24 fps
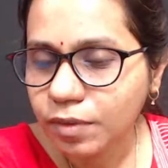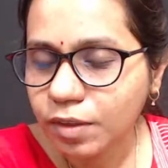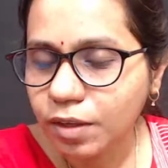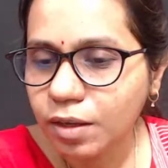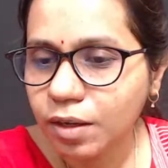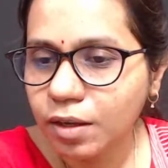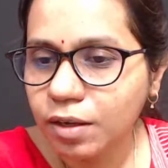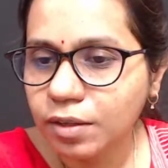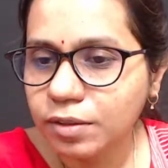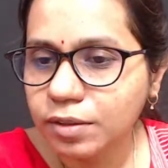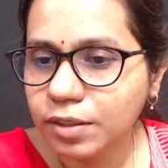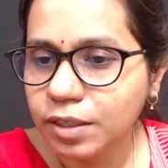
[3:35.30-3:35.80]

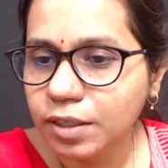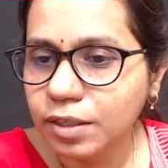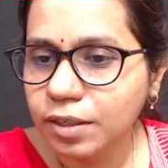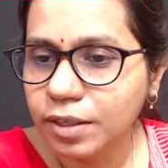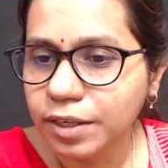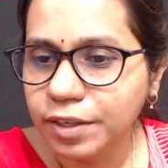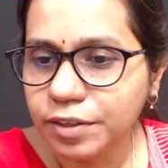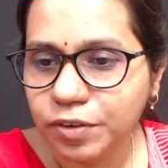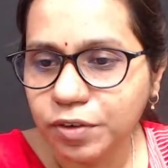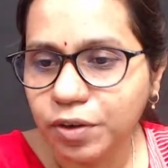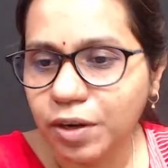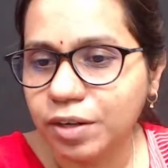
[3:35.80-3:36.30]
the
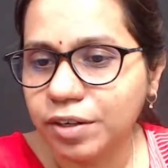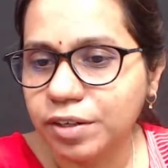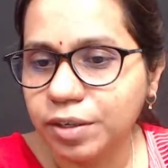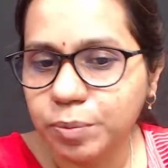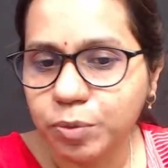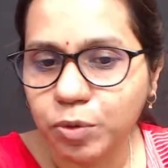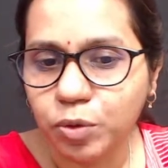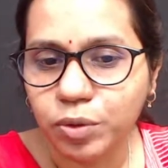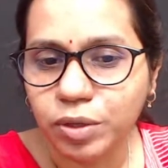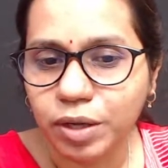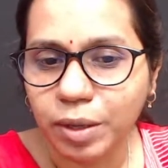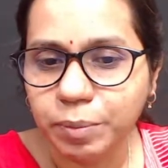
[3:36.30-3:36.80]
introductory
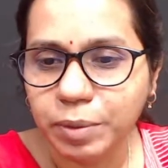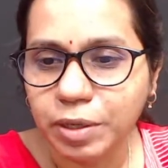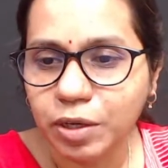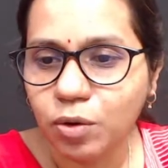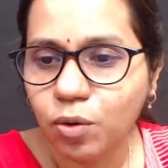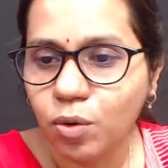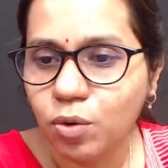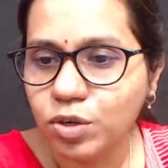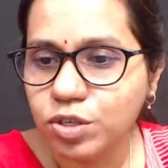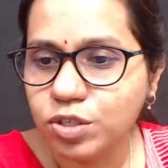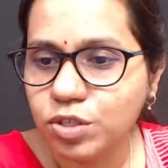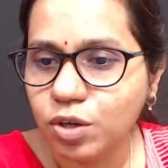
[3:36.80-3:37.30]
programming
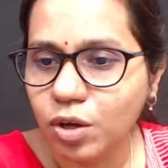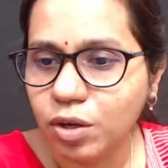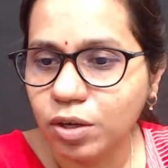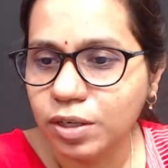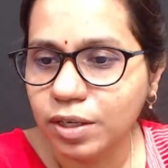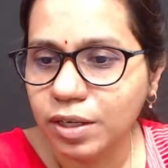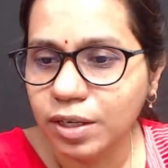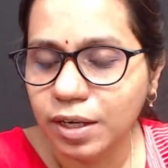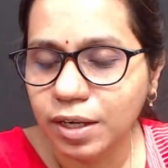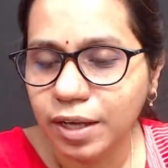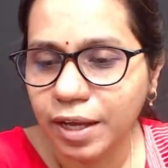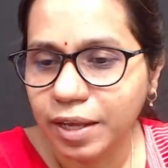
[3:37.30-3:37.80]
course on
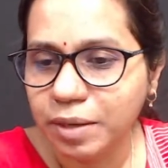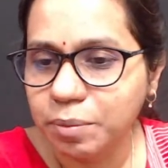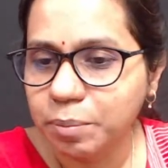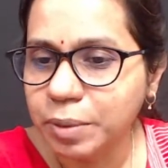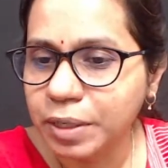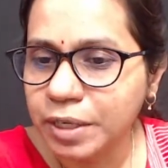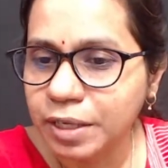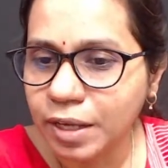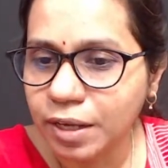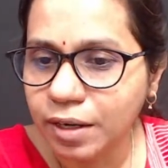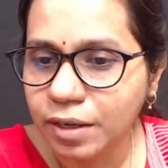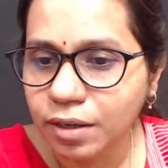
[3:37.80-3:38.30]

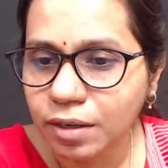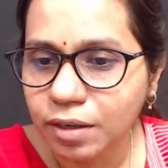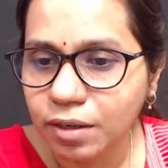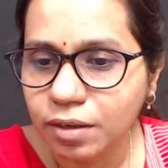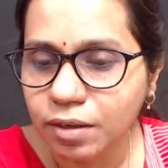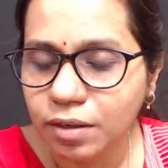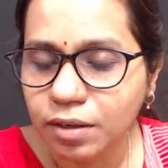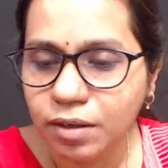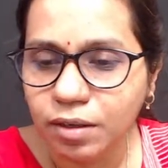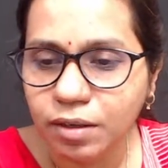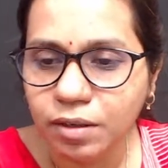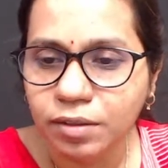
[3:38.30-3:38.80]
NPTEL,
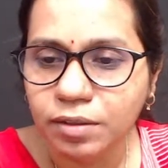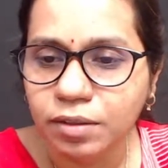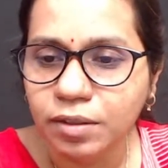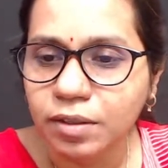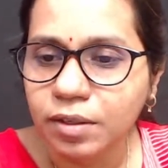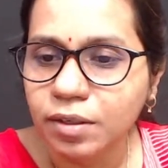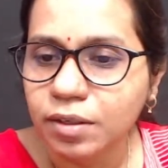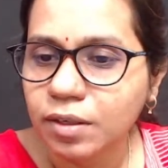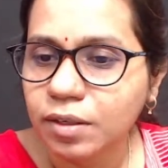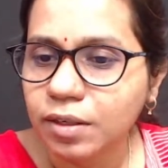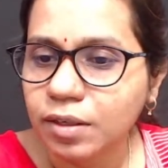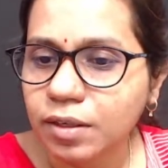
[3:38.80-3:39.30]

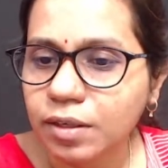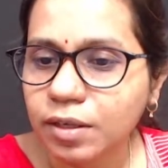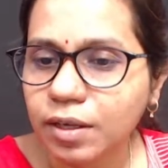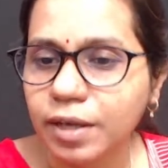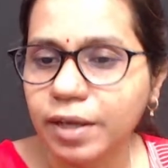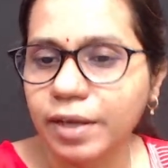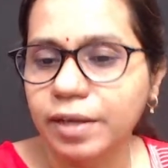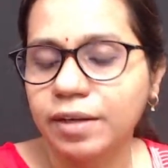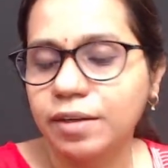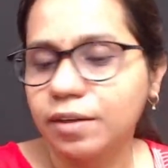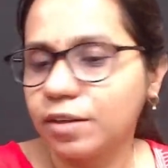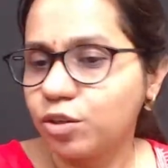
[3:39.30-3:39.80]

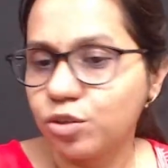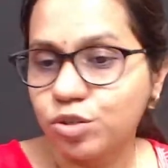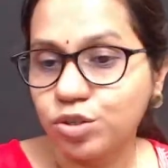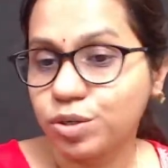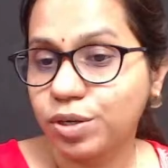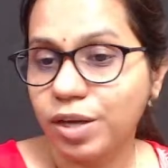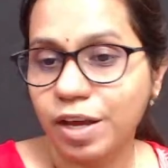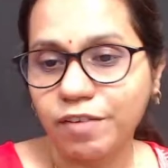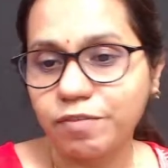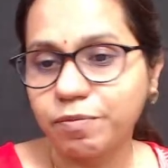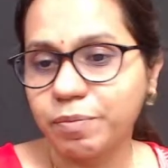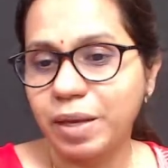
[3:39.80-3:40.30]
and you should
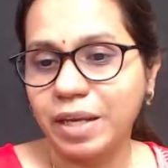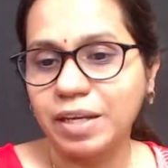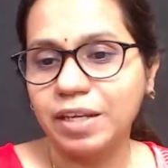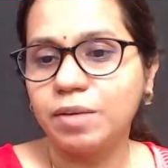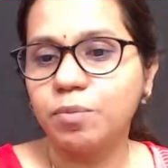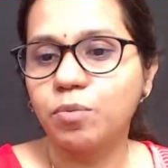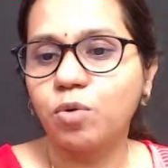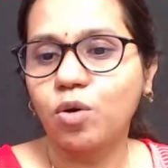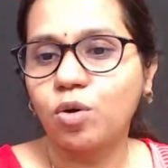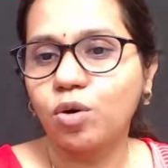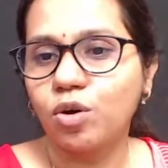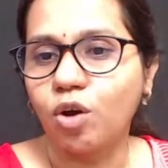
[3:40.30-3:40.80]
have many
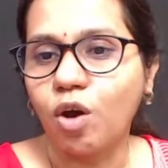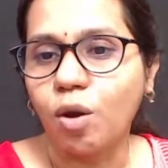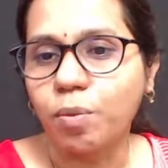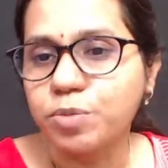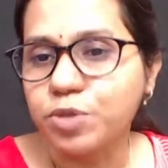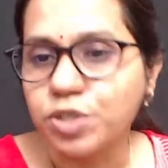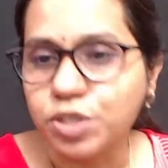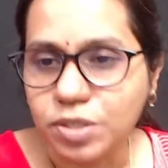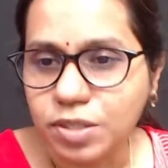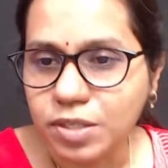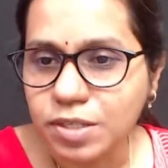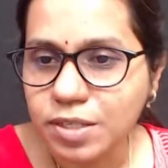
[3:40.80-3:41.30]
more
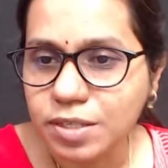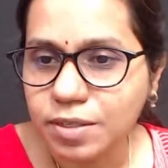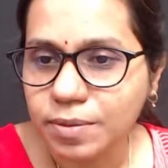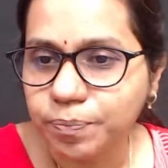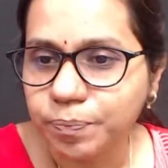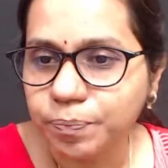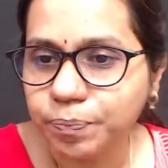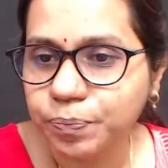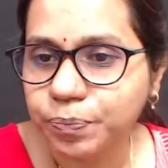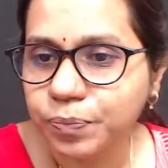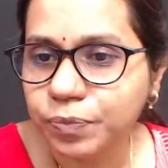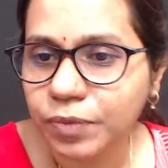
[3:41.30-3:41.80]
options.
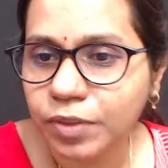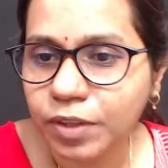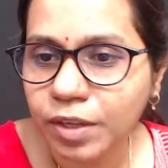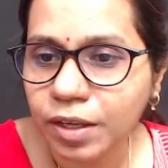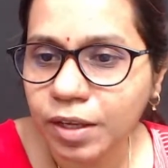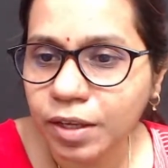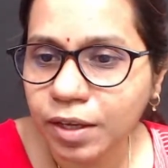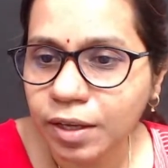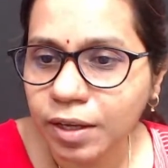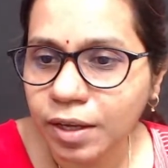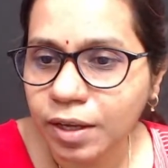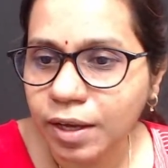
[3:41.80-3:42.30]

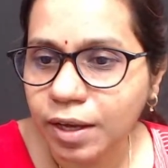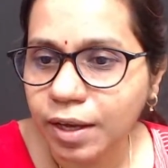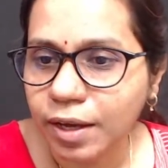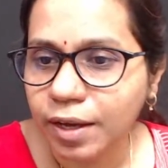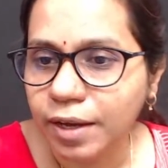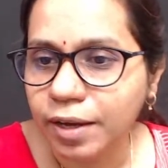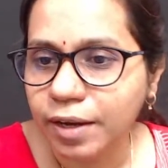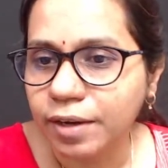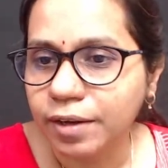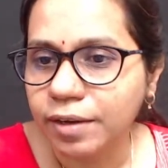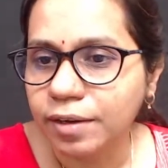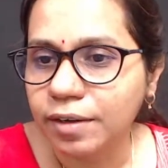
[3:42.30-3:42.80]

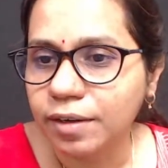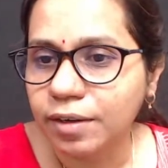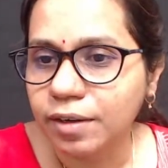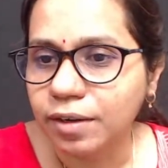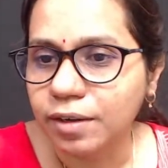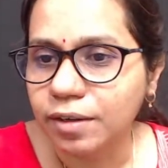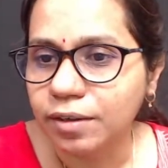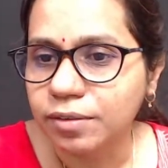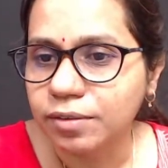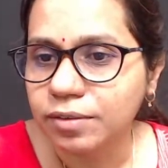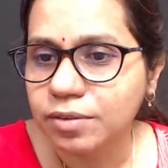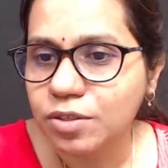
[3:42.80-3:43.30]
And
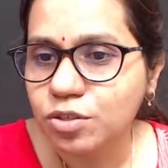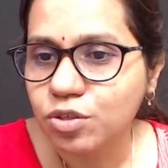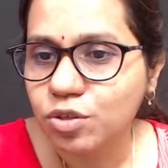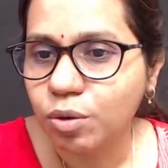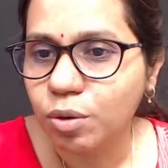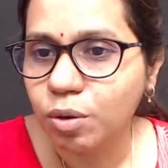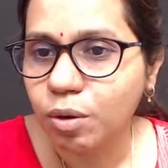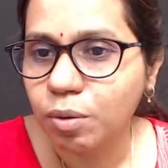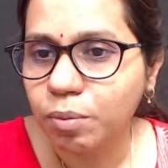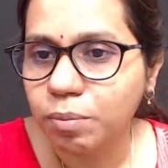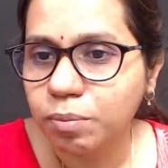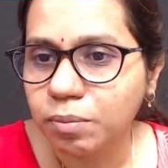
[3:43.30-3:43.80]

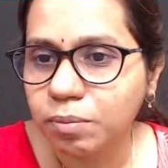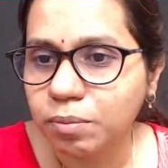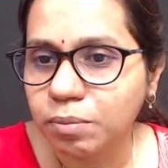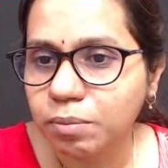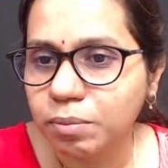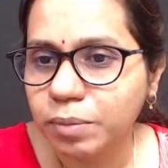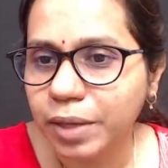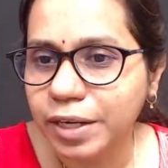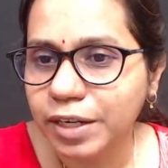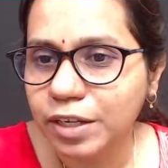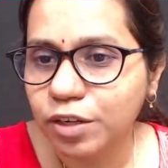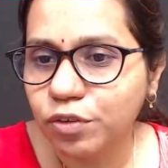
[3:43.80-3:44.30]
so
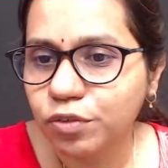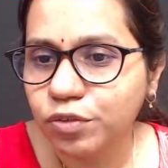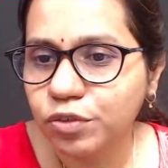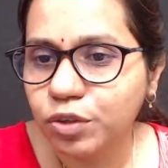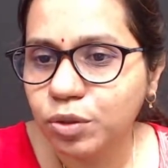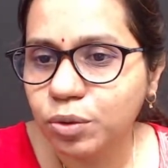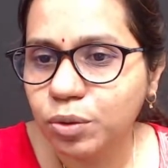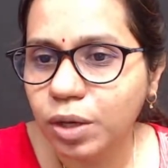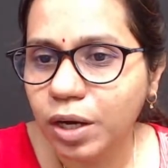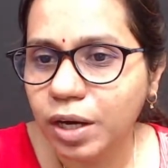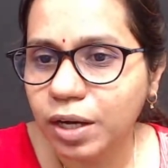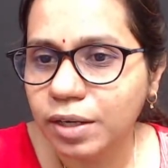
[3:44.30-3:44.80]
many of
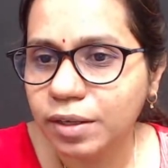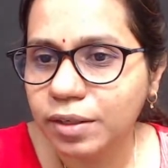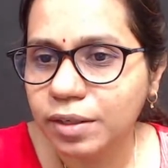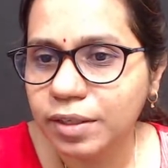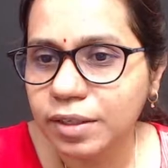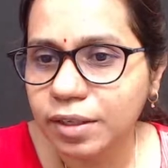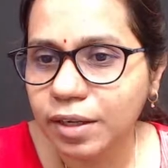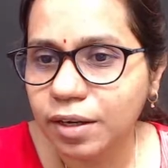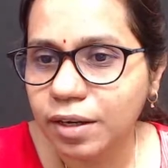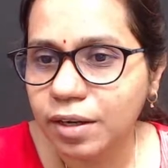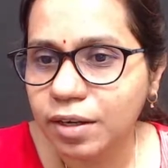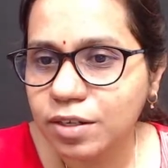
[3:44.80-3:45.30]
you are
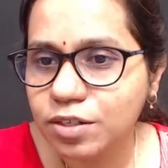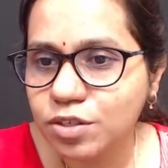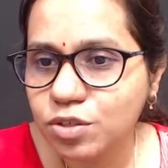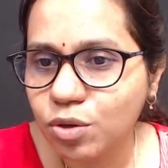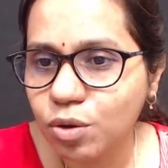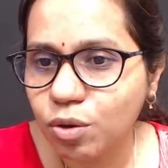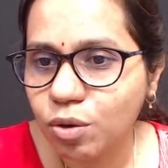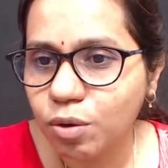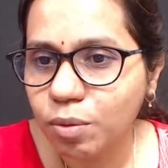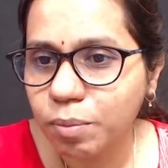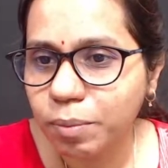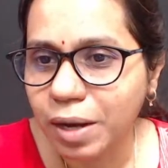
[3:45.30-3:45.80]
here,
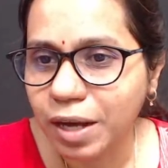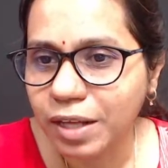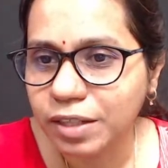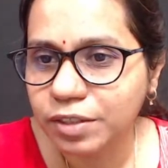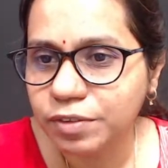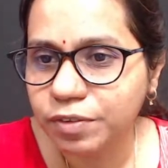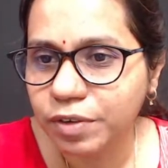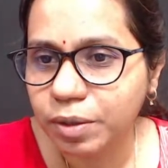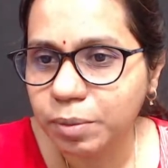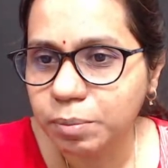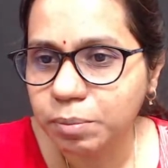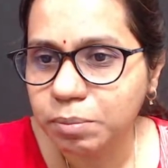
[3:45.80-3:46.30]
so
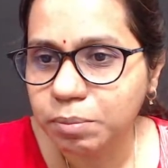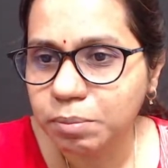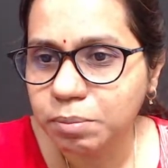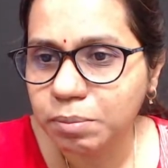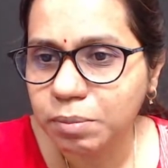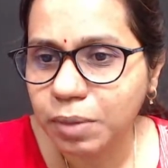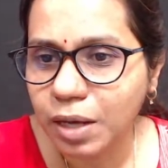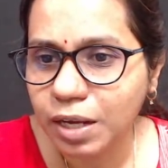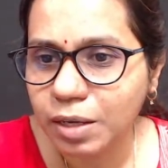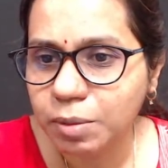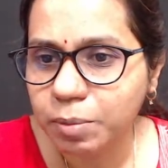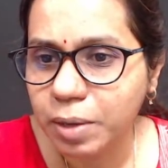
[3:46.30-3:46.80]
Madhavam,
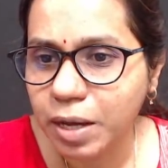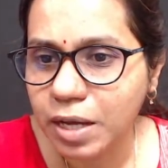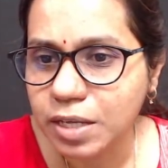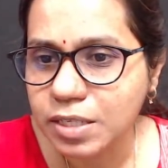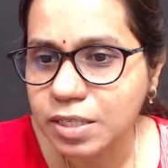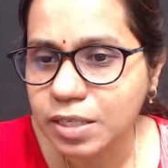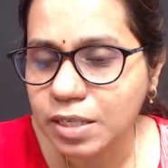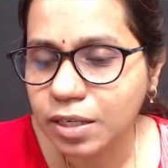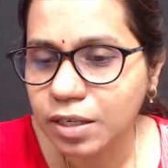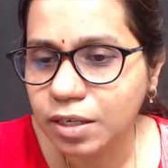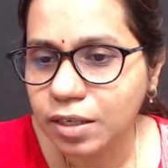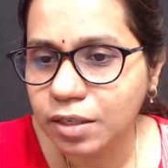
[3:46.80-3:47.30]

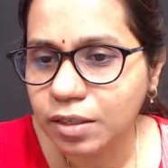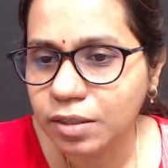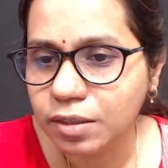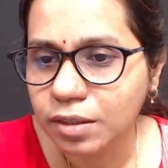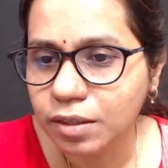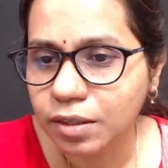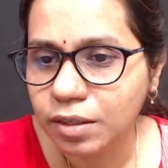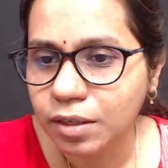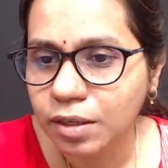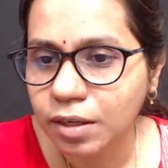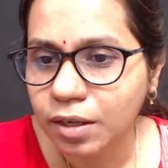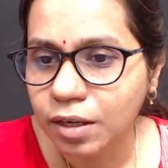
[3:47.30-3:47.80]
Balbhaskar,
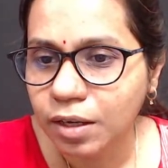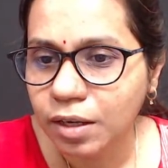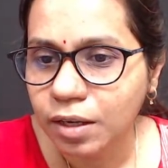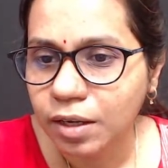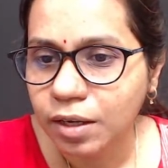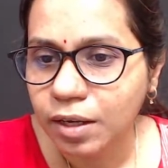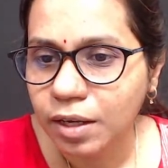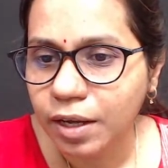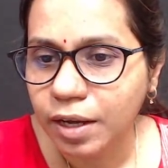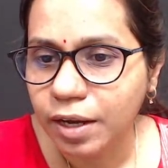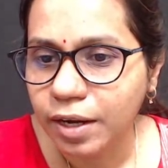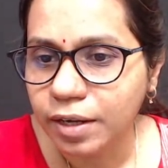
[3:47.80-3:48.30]

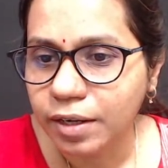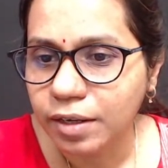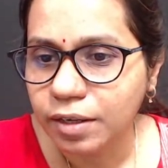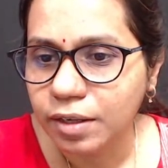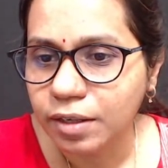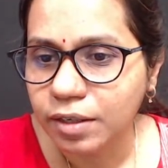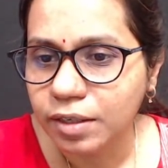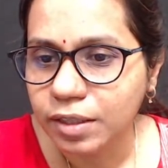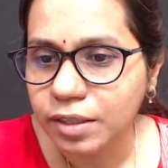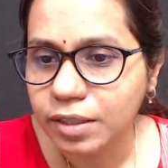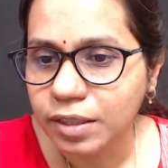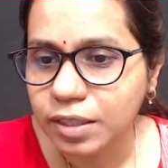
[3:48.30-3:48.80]
and
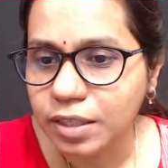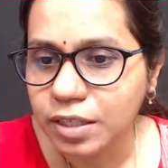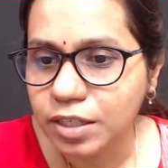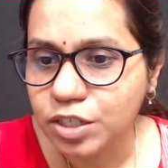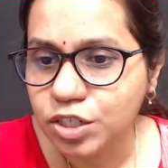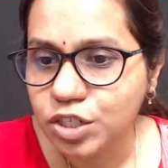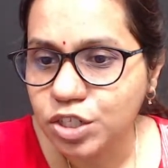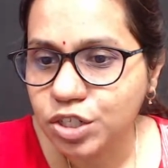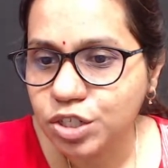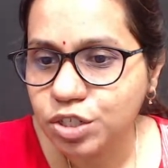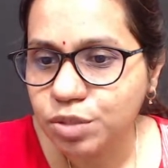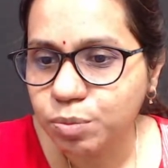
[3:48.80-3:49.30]

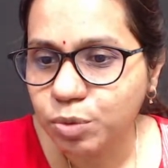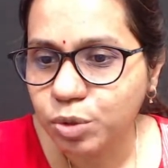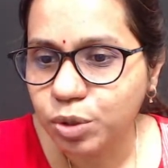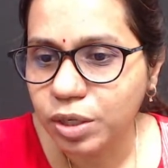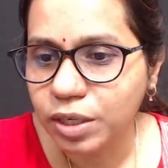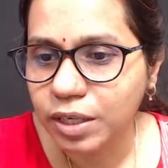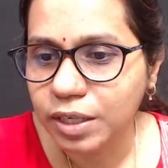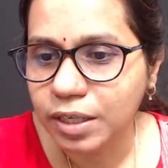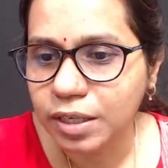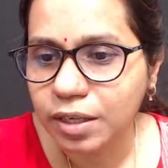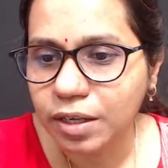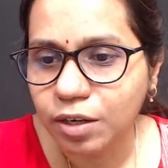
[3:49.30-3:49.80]
Nitish,
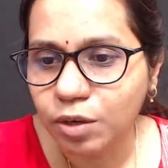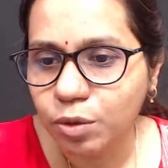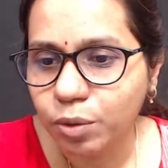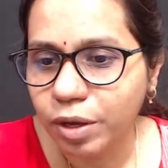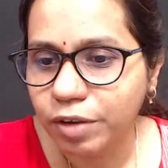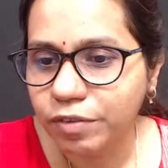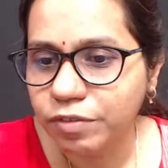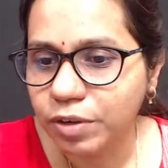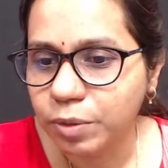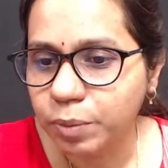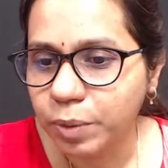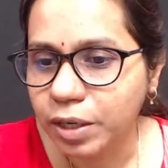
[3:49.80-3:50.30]
Murali, hello
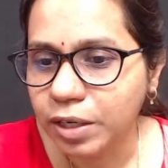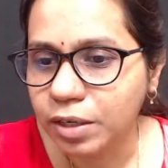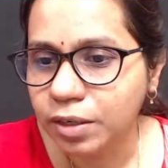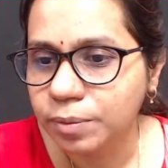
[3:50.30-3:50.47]
everyone.